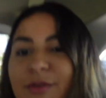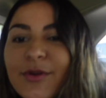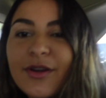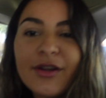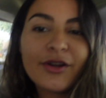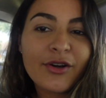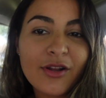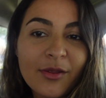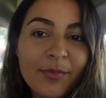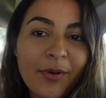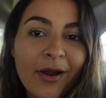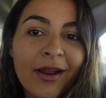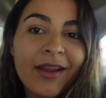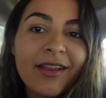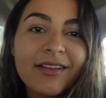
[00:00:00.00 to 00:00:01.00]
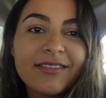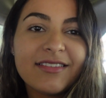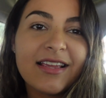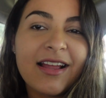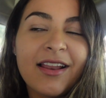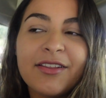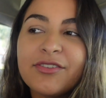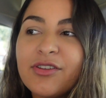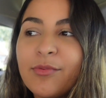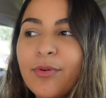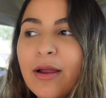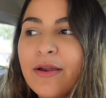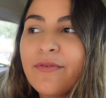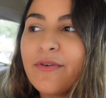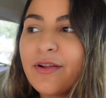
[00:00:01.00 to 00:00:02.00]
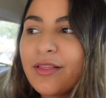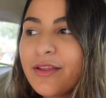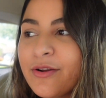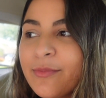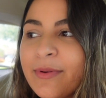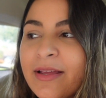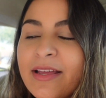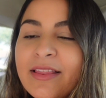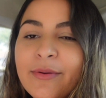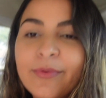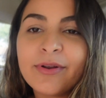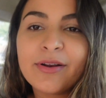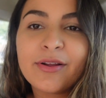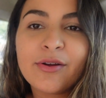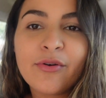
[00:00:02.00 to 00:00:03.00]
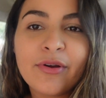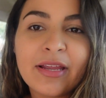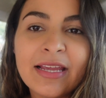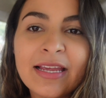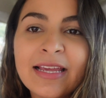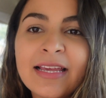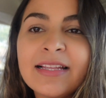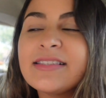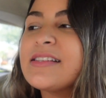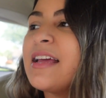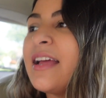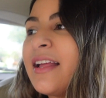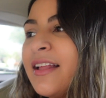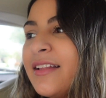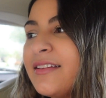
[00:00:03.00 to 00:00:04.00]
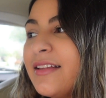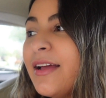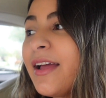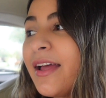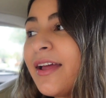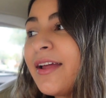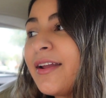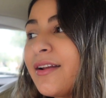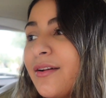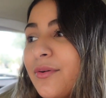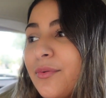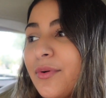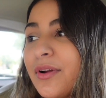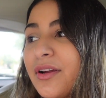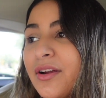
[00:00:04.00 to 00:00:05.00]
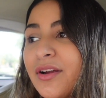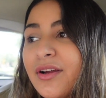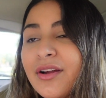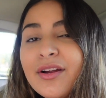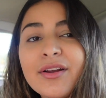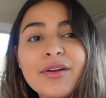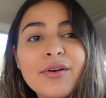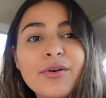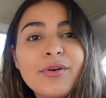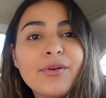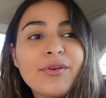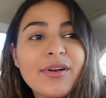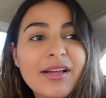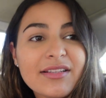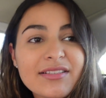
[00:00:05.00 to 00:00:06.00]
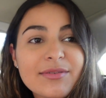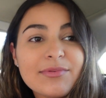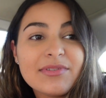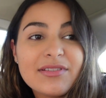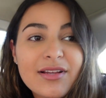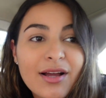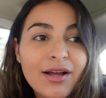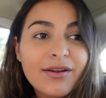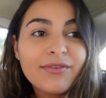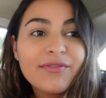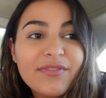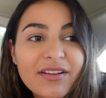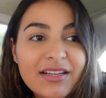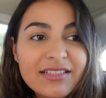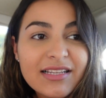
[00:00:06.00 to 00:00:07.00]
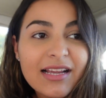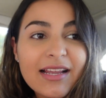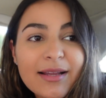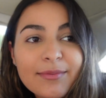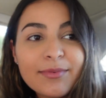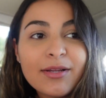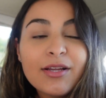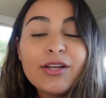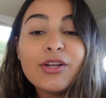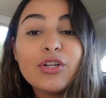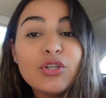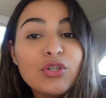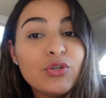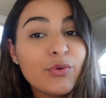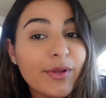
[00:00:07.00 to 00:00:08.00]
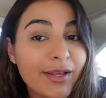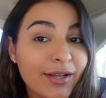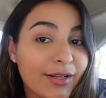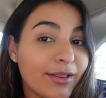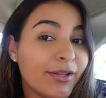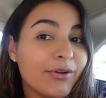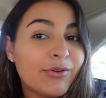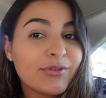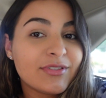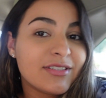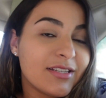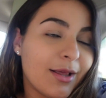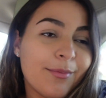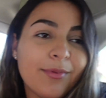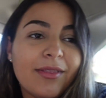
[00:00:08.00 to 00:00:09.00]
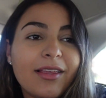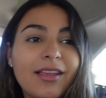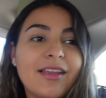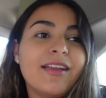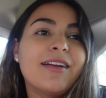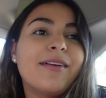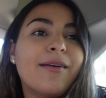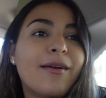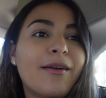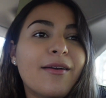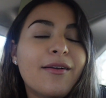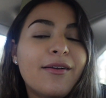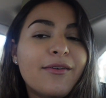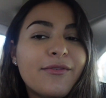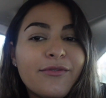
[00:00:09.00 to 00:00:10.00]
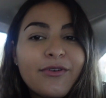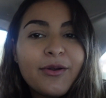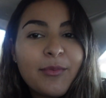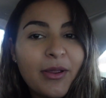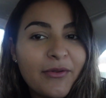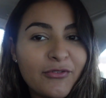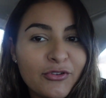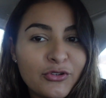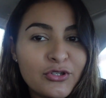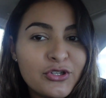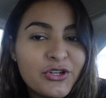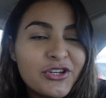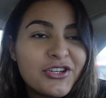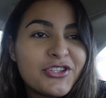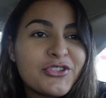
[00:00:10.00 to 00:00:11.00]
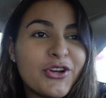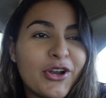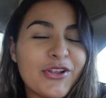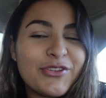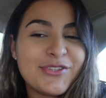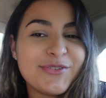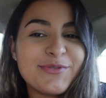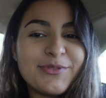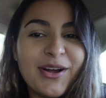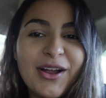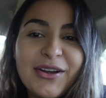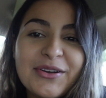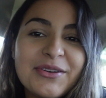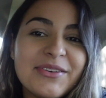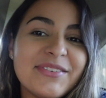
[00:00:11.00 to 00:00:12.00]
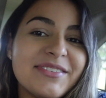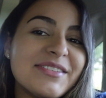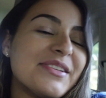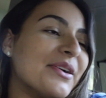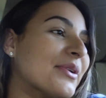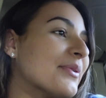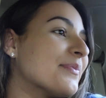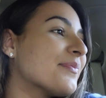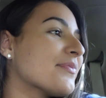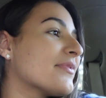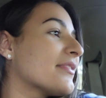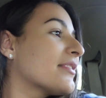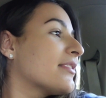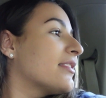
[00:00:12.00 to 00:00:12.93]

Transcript: So we're gonna go to the park, take Ale to the park for a little bit, then we're gonna go eat, and then we're gonna go get some stuff because I am doing a little something for my future starting tomorrow. So it is.